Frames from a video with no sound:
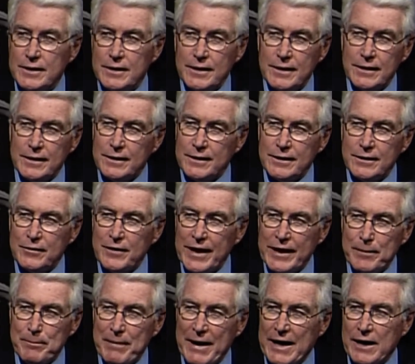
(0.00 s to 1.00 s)
you had
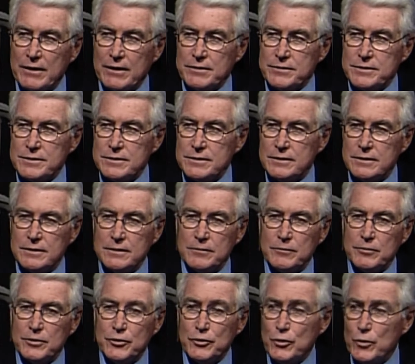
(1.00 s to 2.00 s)
a balance.
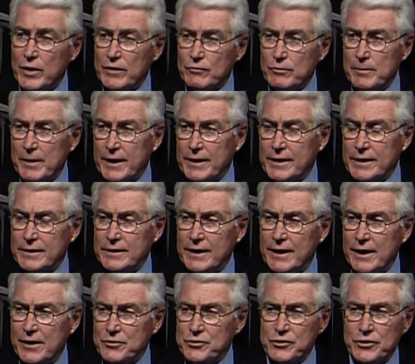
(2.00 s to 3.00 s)
You knew everybody in
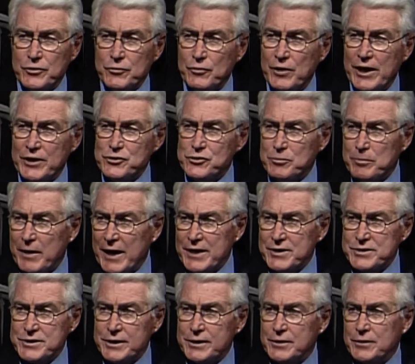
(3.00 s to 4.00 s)
town. You could ride your
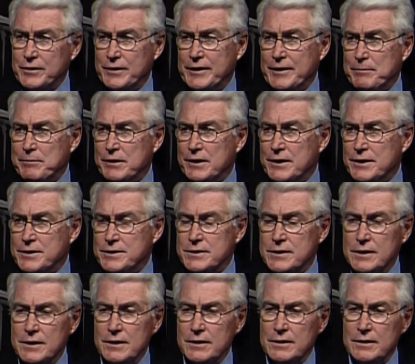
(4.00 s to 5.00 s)
bicycle any place.
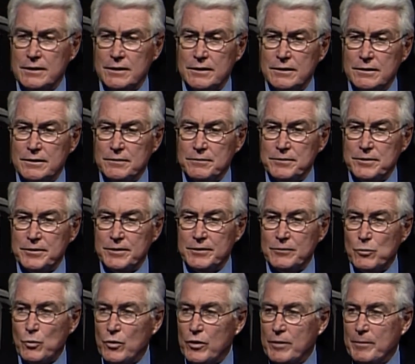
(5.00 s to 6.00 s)
You
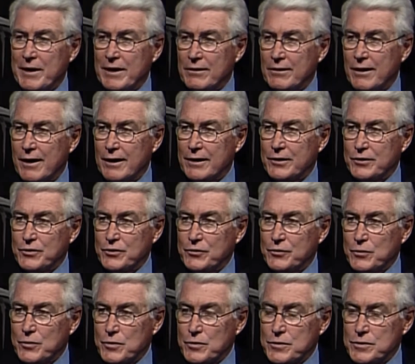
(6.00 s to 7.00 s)
didn't worry about locking your
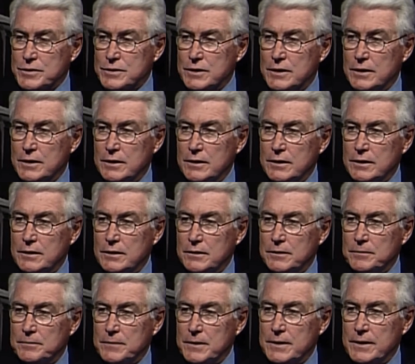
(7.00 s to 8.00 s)
doors.
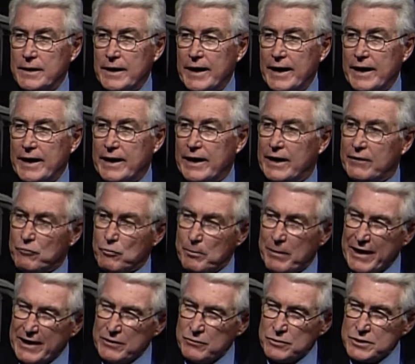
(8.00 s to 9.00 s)

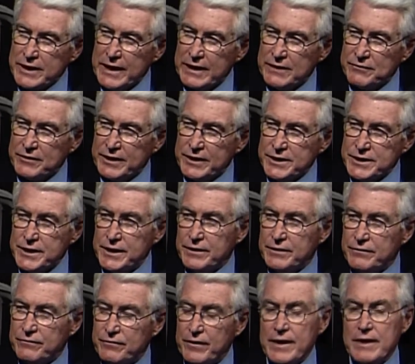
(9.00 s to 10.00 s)
Everybody was kind of an
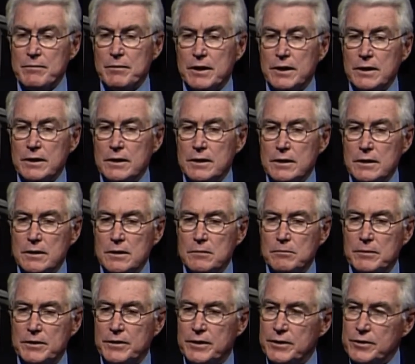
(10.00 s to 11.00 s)
extended family.
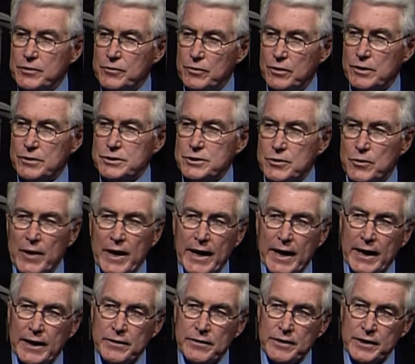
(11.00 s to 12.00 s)
But then you also
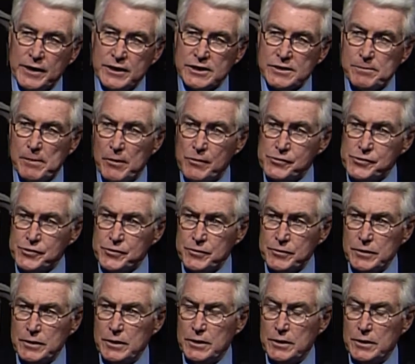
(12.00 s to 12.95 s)
had the exposure